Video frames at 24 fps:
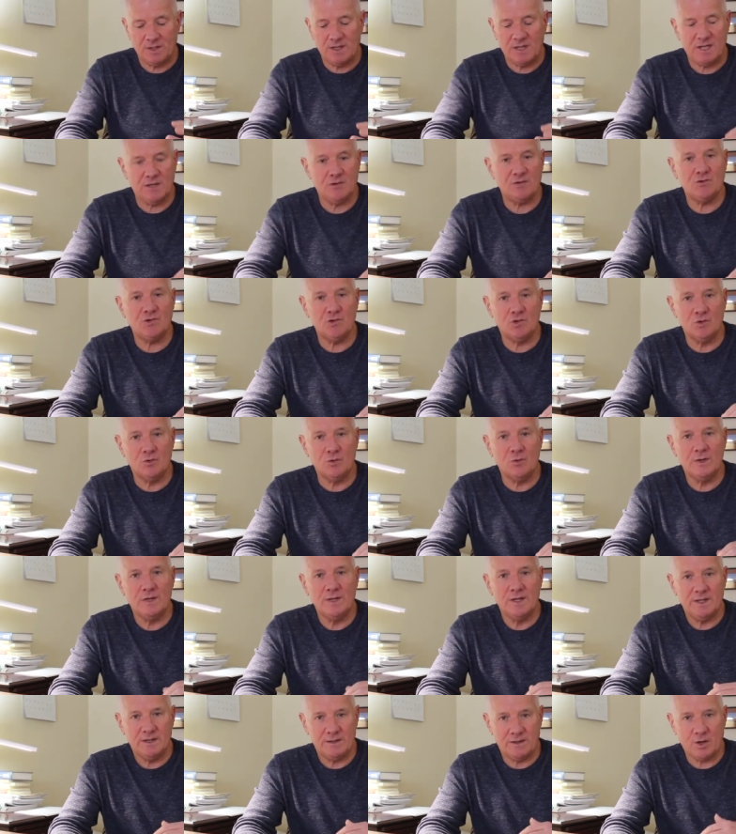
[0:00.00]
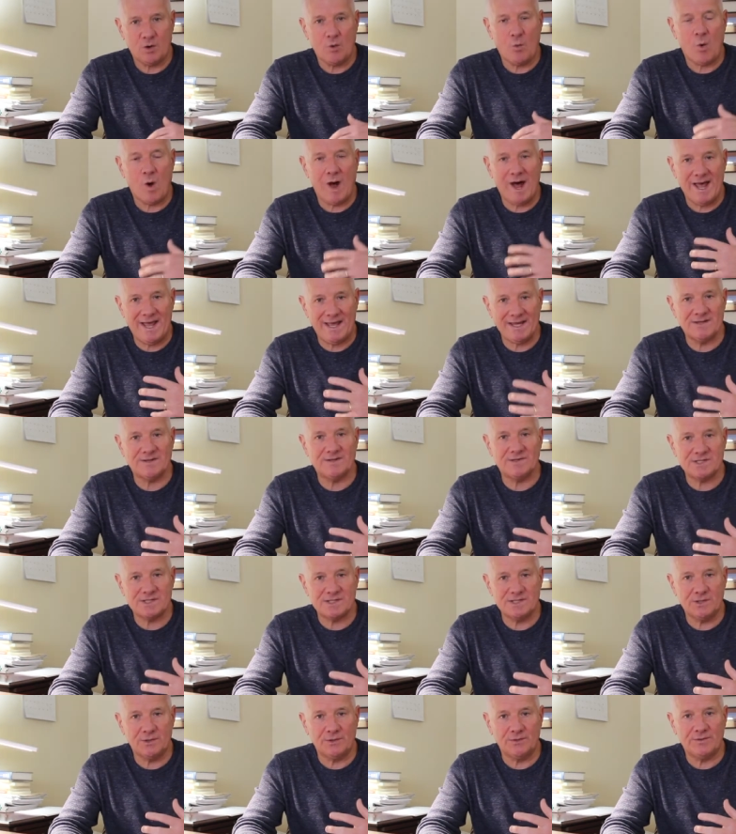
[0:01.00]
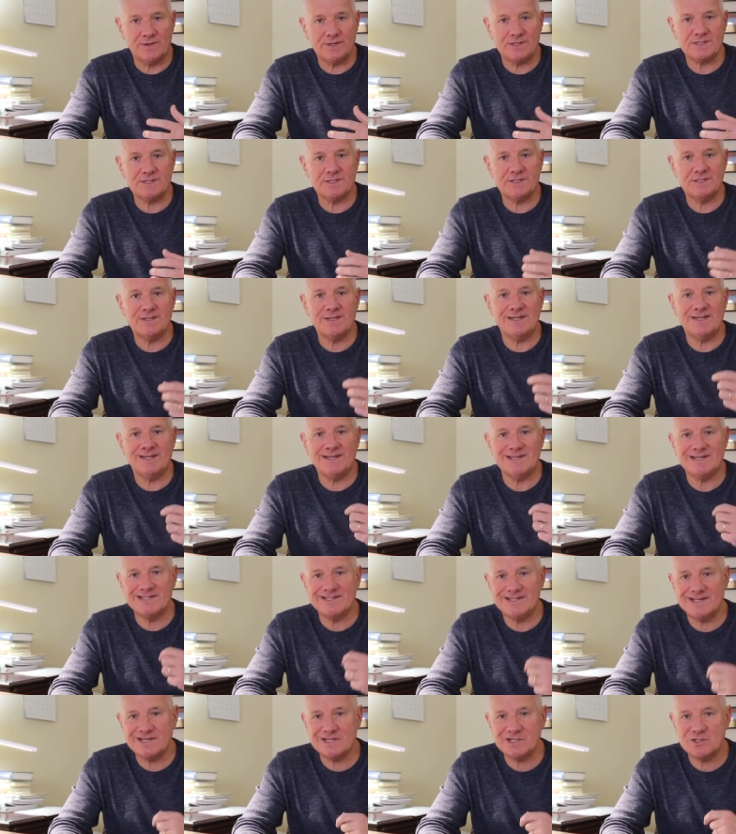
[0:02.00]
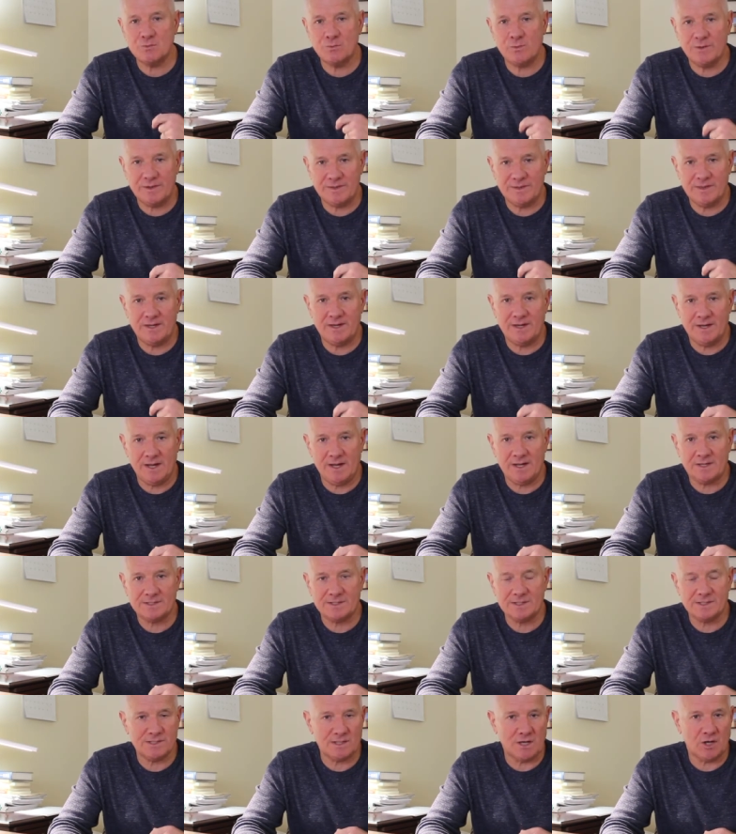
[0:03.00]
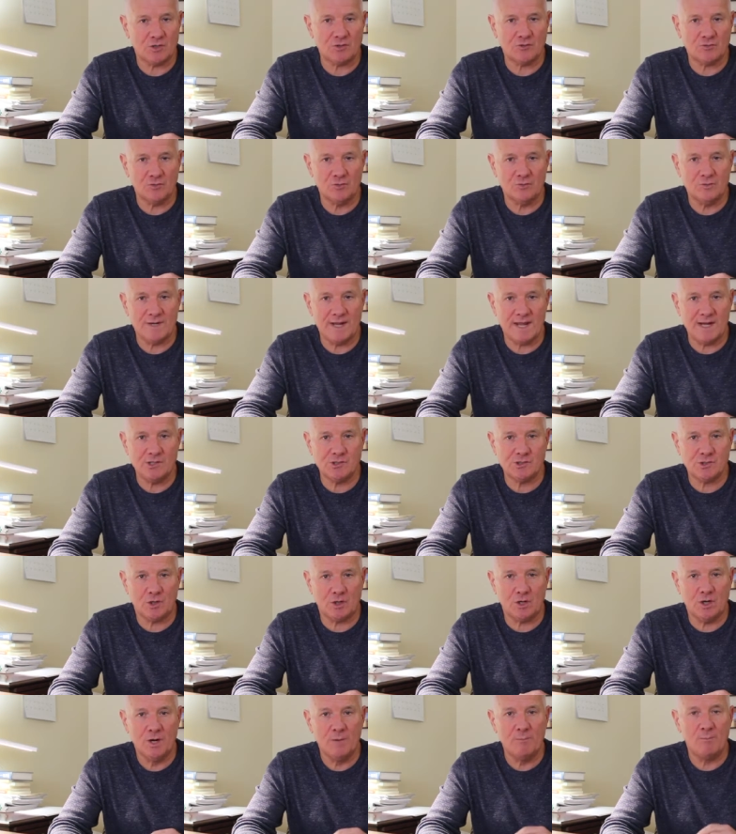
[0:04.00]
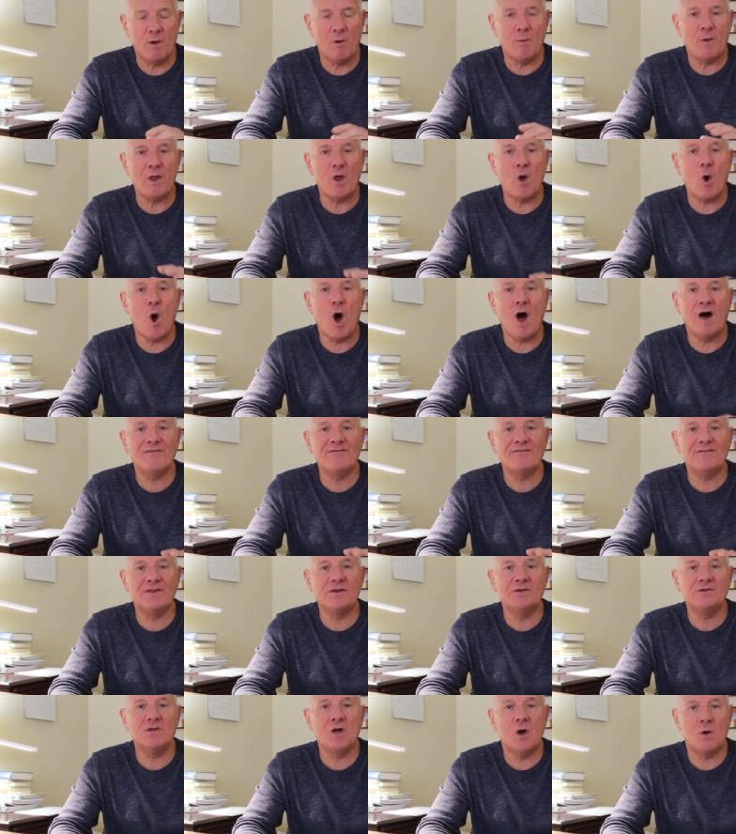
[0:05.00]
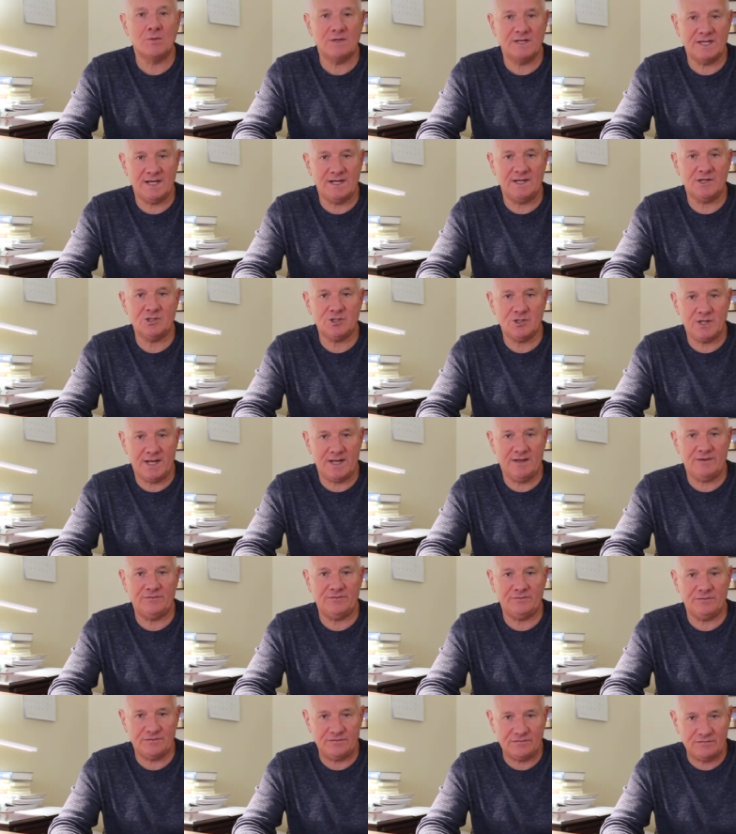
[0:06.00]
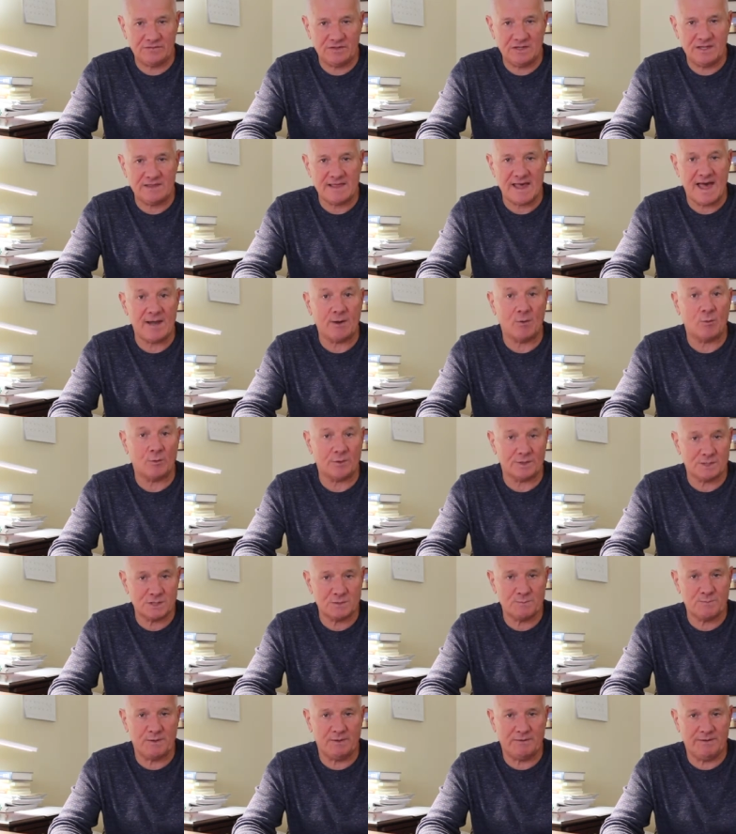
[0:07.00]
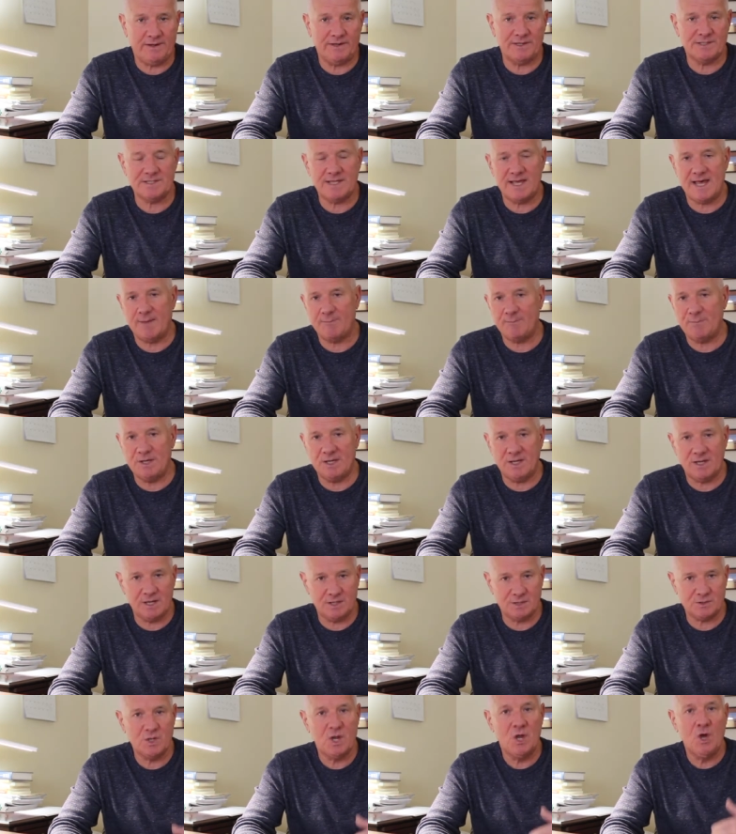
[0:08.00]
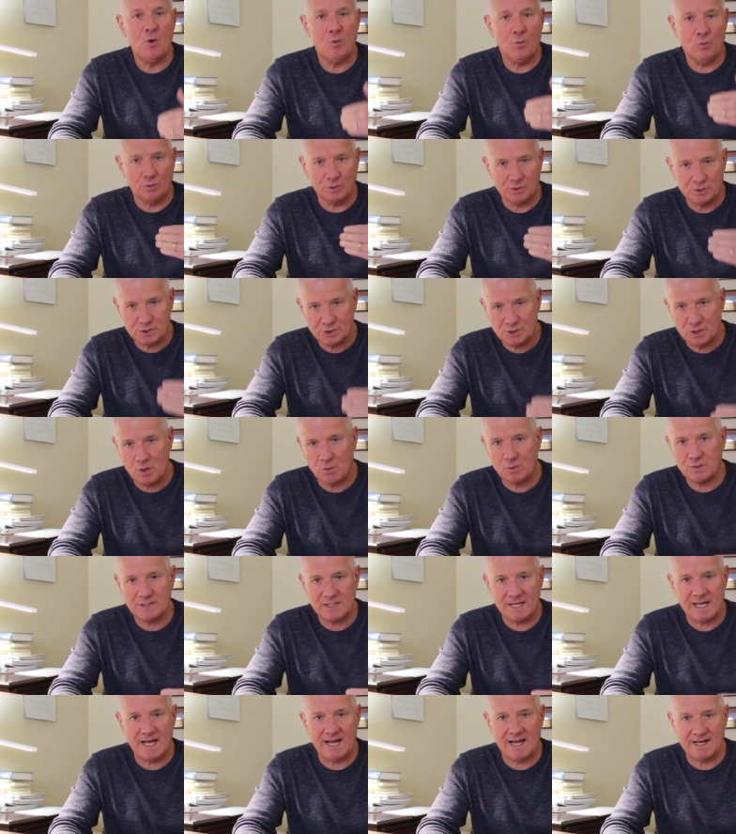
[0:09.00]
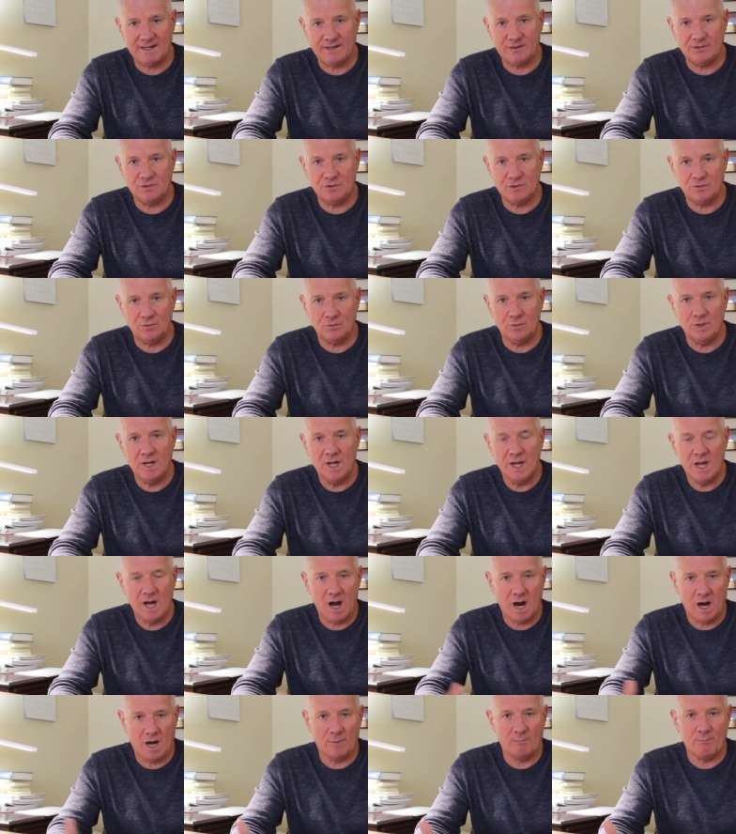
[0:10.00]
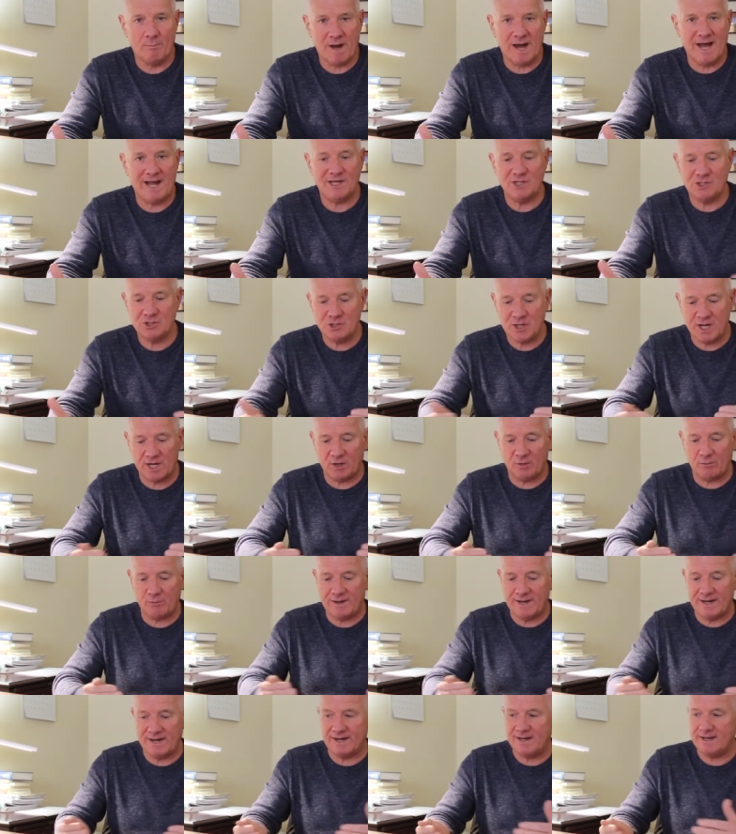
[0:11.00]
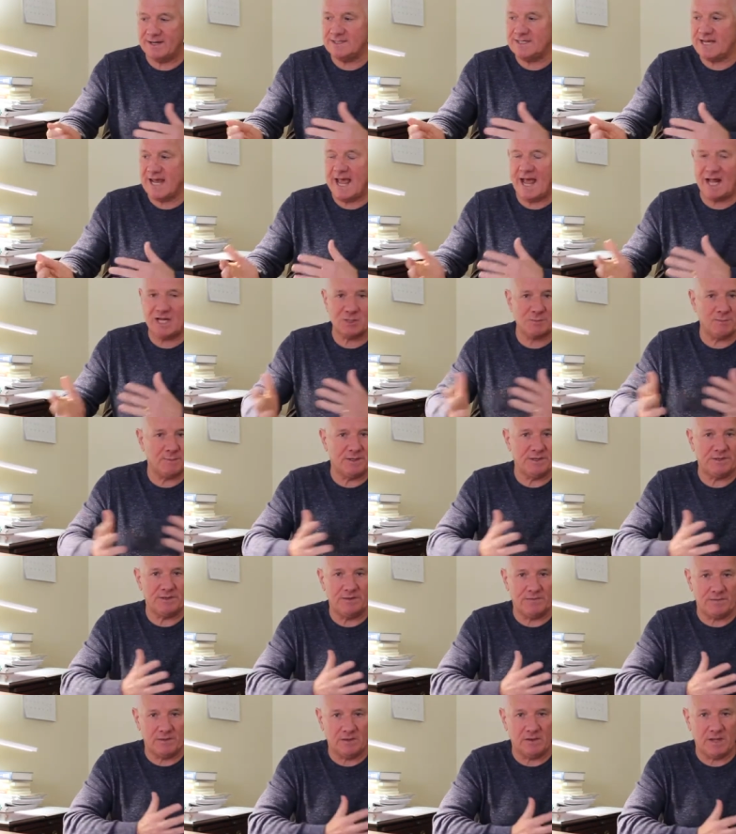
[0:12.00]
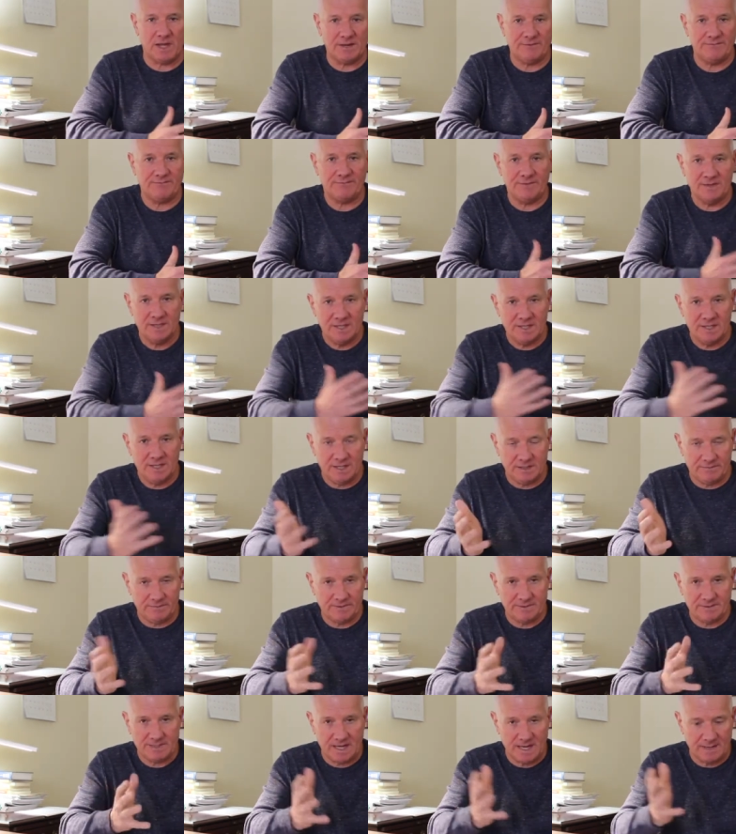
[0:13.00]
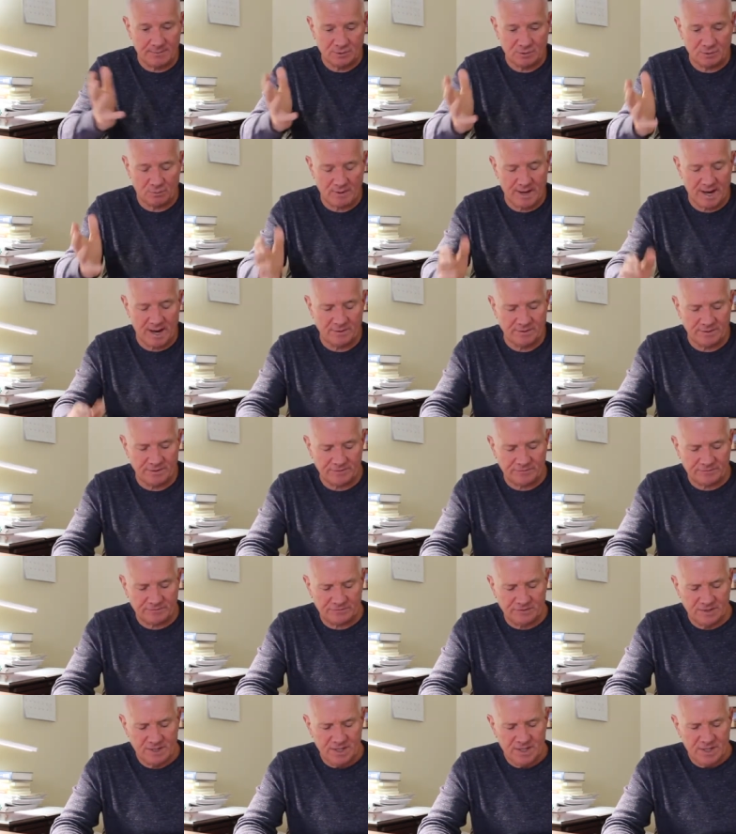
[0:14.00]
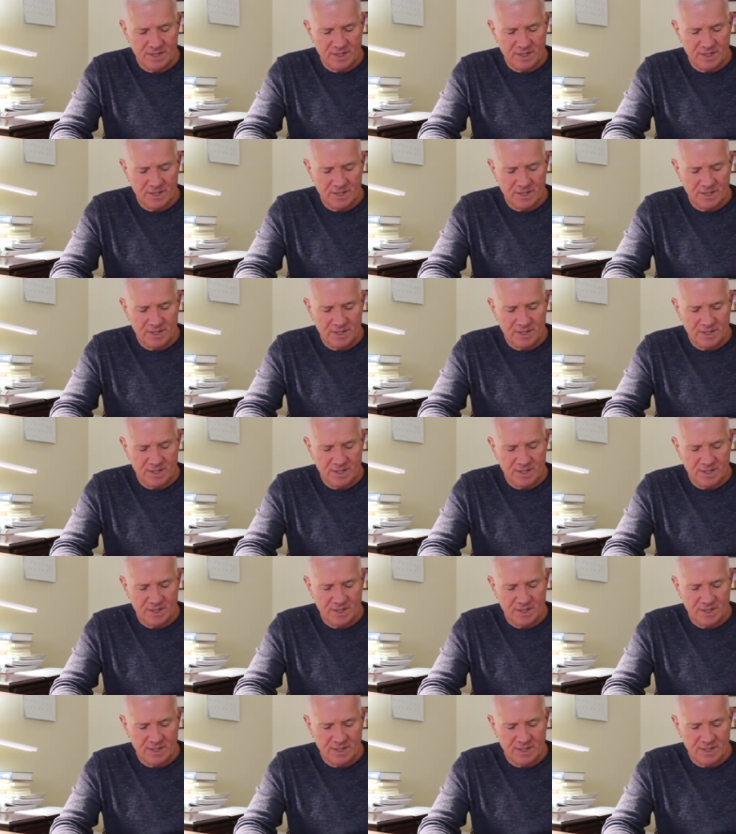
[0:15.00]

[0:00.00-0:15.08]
into the quiet and stillness that exists within us as our true nature, but we often don't get a chance to see that or experience that because we're so tied into our mind-generated attachment to the life and the times around us.